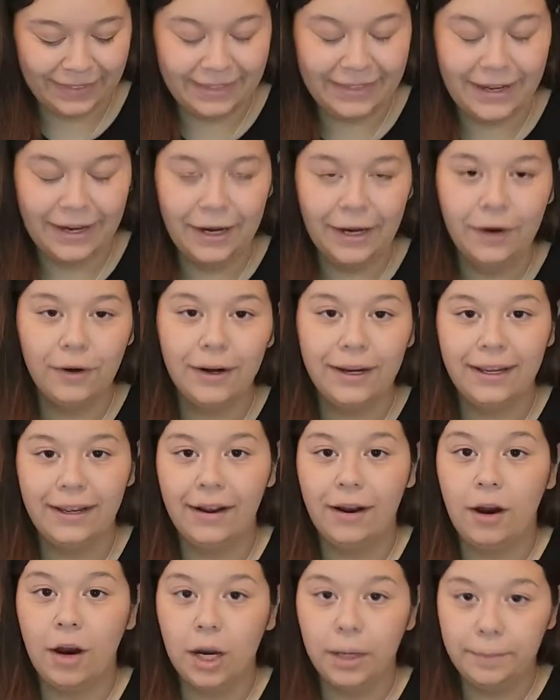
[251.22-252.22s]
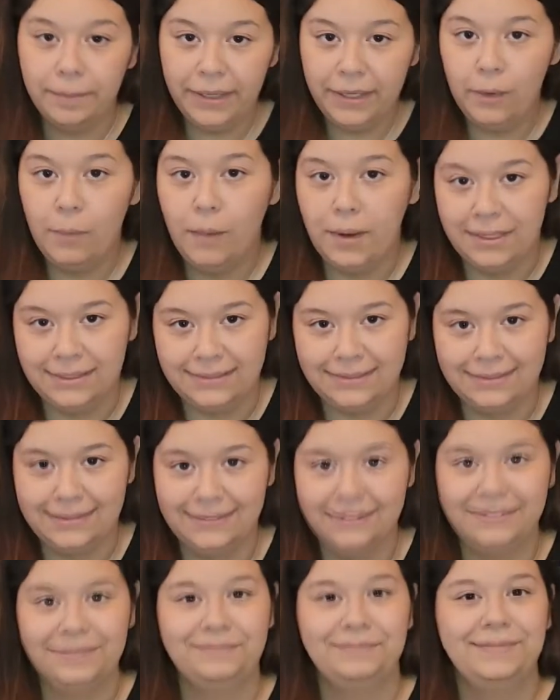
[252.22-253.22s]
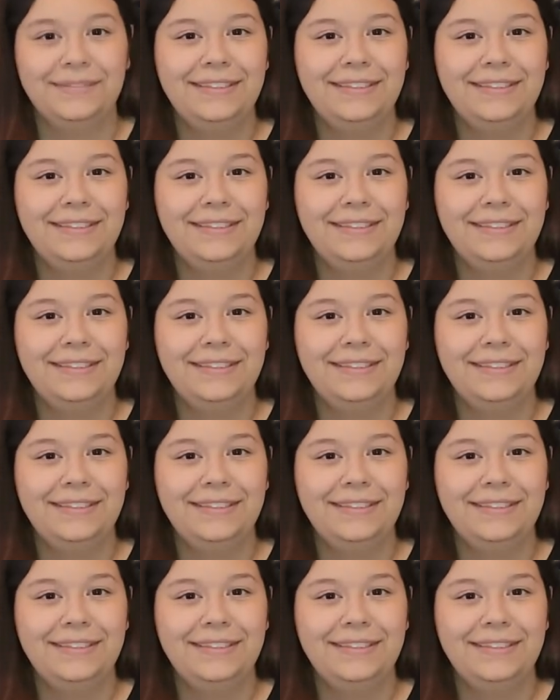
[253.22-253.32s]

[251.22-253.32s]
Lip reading: there are big ones.